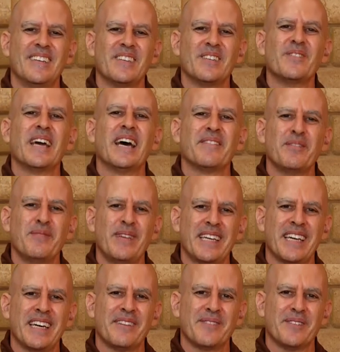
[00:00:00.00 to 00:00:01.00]
So we have to be
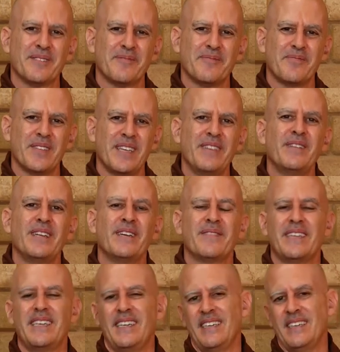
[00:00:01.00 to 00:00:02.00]
careful. Even
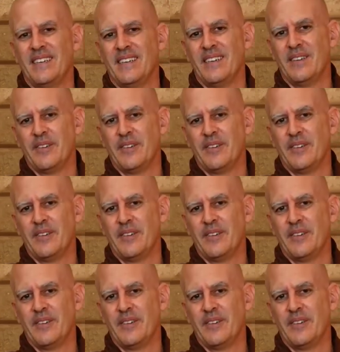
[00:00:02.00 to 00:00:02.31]
if we